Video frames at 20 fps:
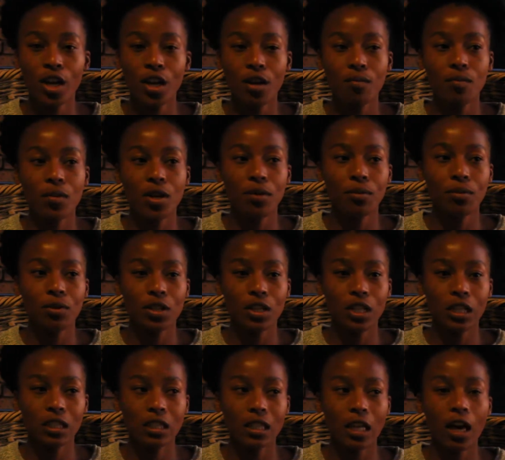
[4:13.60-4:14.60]
maybe,
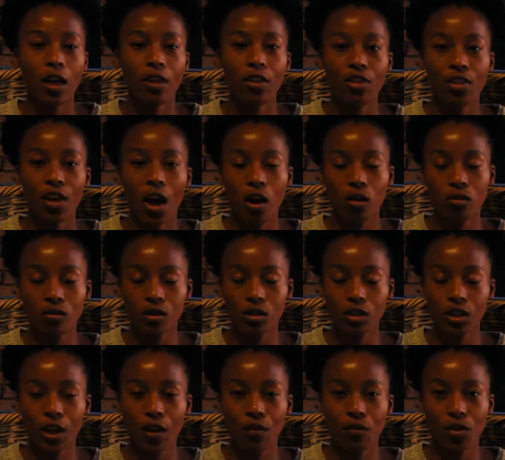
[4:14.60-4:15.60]
let's say, 1,000
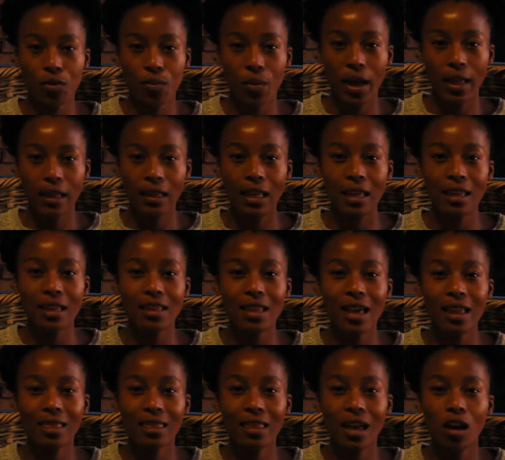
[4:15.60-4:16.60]
every month. And in
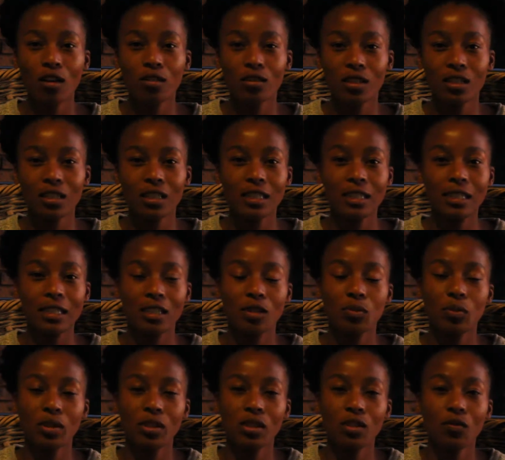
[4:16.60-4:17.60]
that 1,000 in a
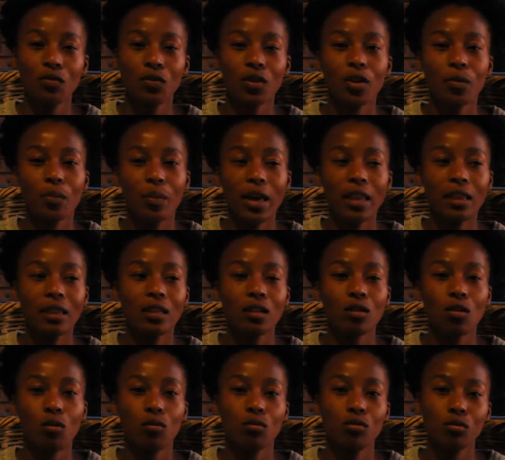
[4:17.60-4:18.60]
specific month,
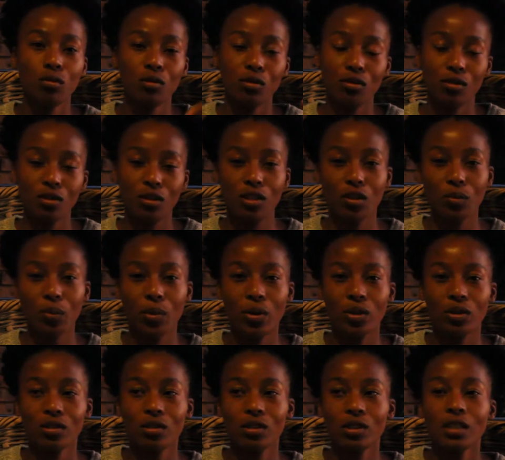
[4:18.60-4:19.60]
it goes to a certain
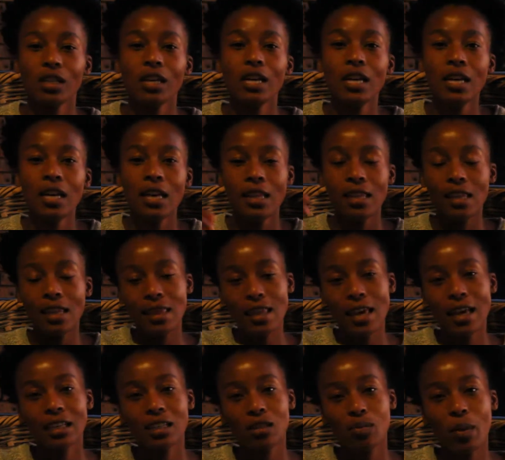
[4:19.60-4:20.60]
person. The
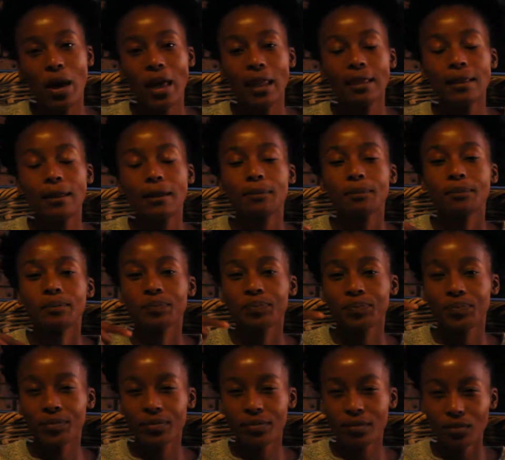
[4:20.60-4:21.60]
next month
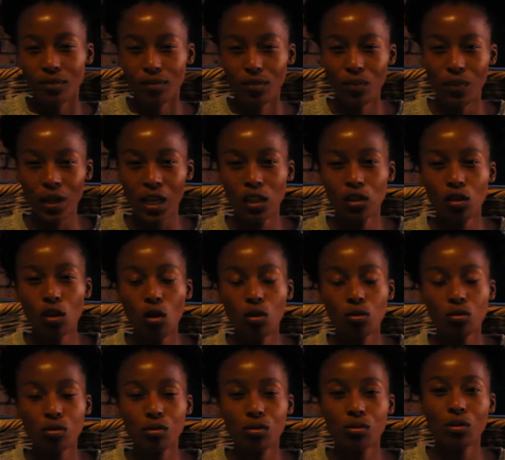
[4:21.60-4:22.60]
it
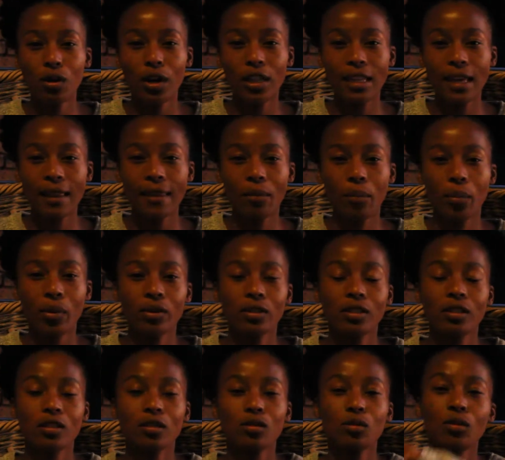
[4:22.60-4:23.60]
goes to another
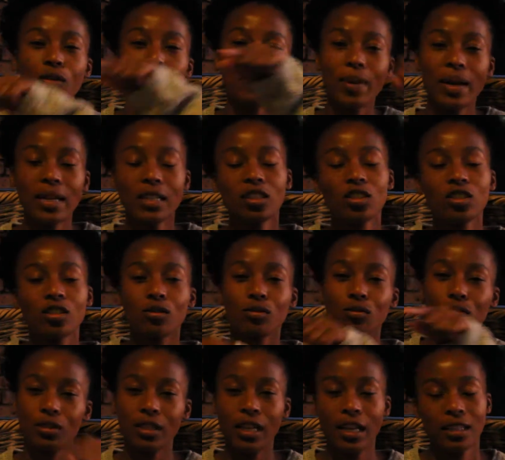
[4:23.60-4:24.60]
person. So the money just
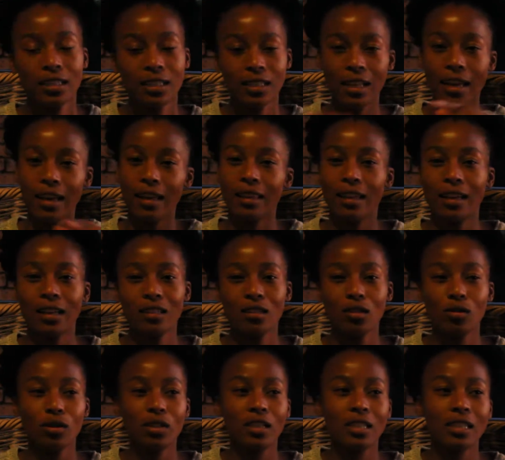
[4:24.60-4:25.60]
rotates like that.
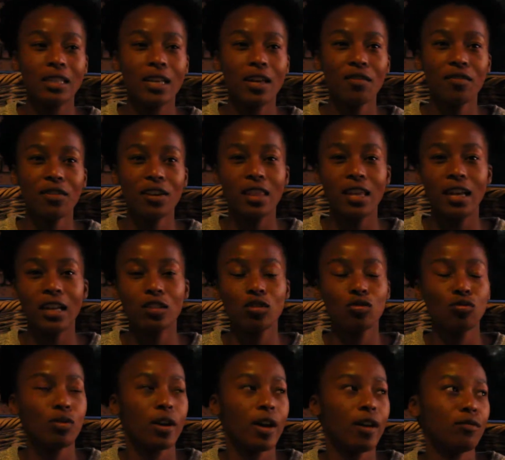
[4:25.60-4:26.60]
So it's never that
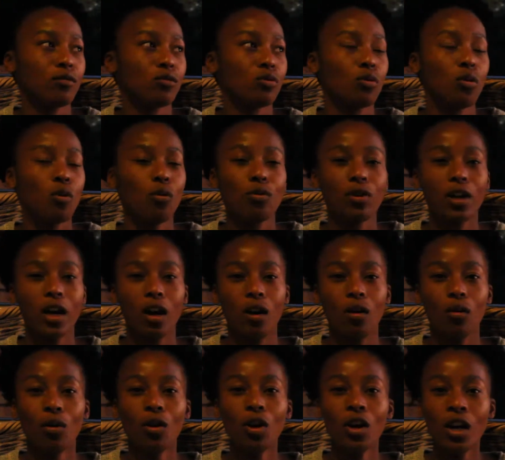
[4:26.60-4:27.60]
you have to go
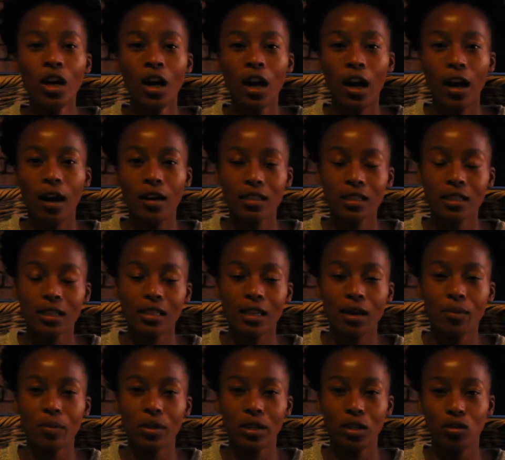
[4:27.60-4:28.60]
now ask
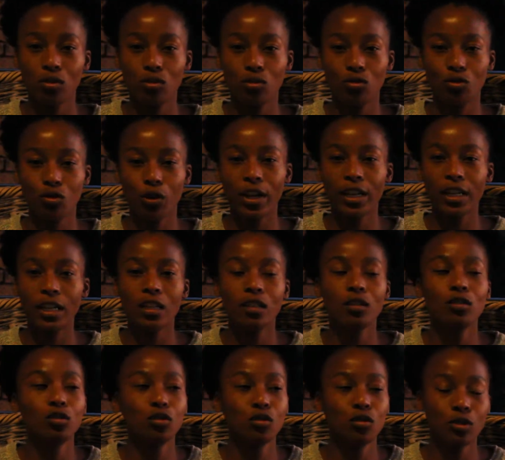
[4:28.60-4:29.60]
somebody to join
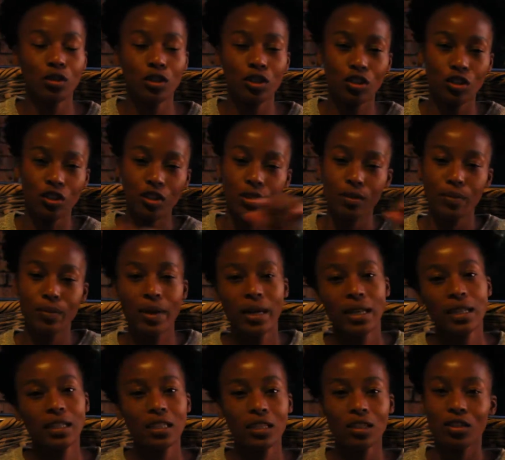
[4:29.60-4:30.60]
in. No, it's just the
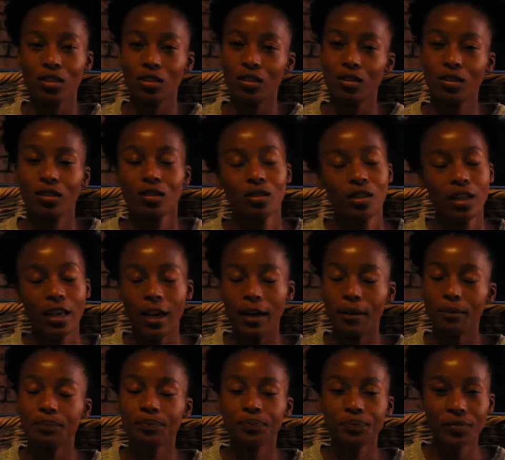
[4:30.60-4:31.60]
money just, yeah,
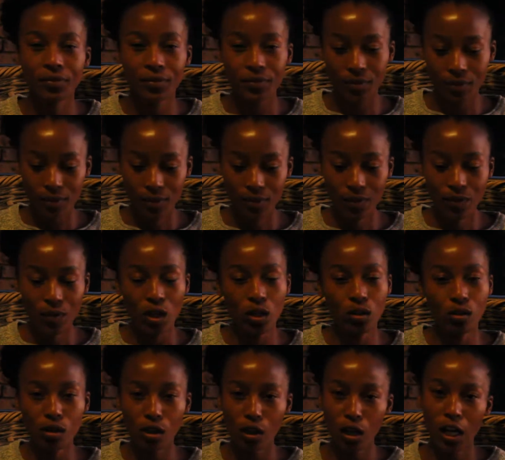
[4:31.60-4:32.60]

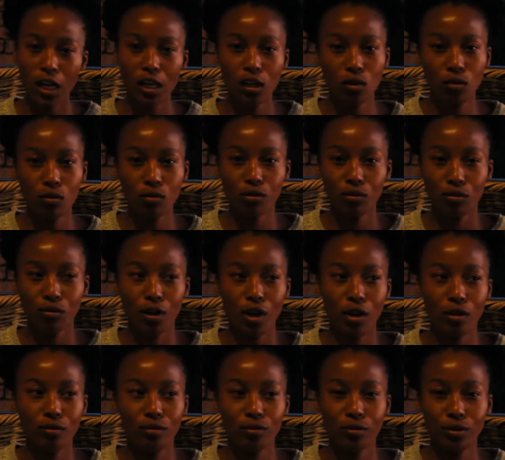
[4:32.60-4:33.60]
sort of kind of
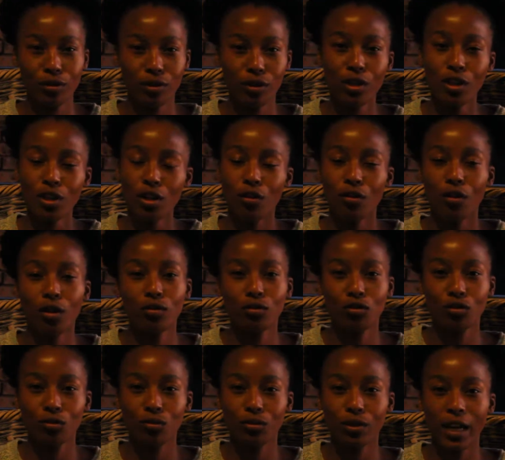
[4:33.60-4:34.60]
goes
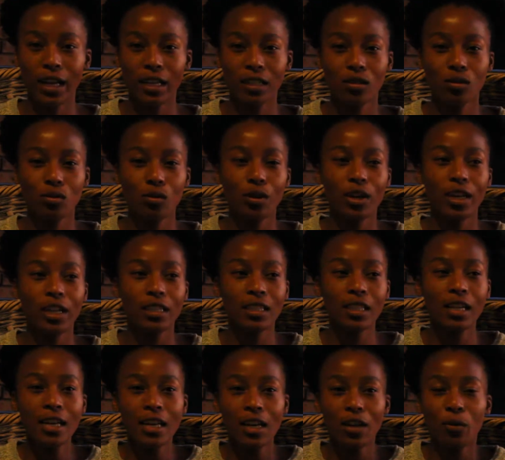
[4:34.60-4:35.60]
around you guys. So
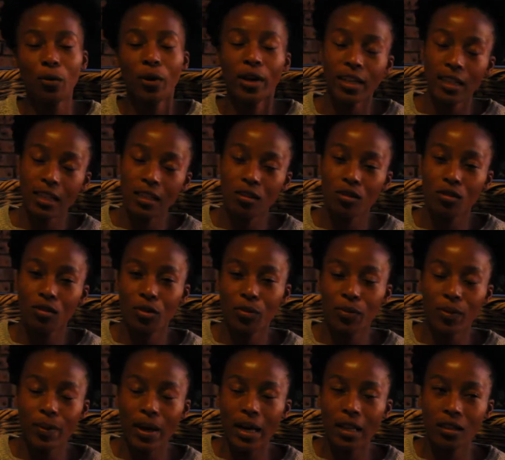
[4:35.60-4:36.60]
when it's your
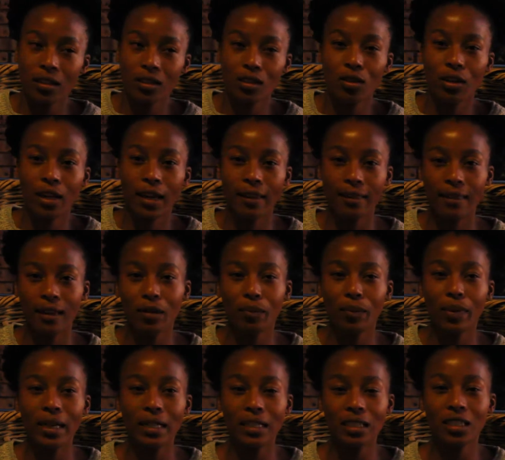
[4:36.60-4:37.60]
month to get that
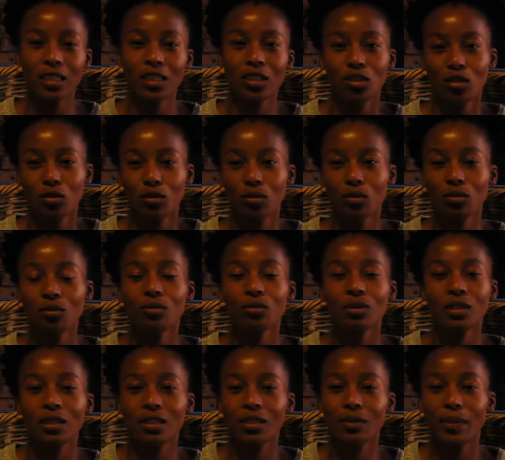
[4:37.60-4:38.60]
money, you know,
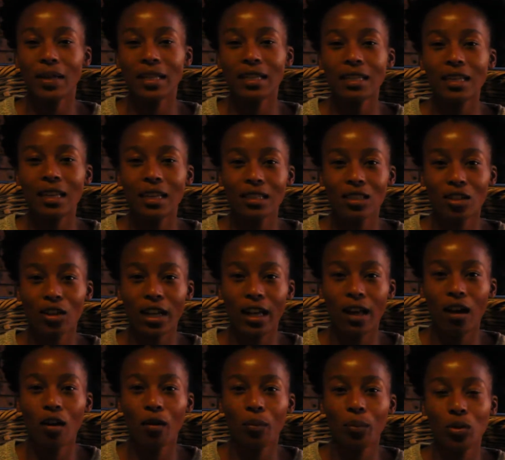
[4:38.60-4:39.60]
it's money that's going to
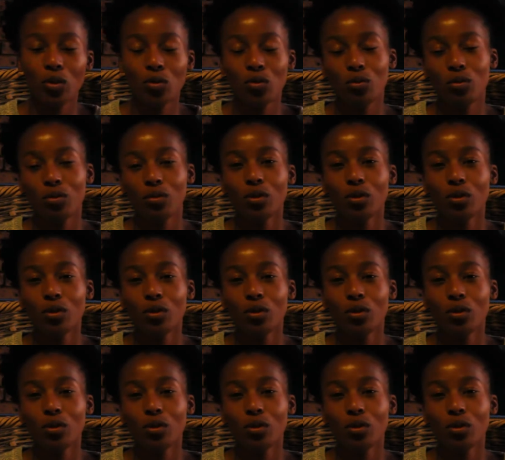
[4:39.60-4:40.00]
help you,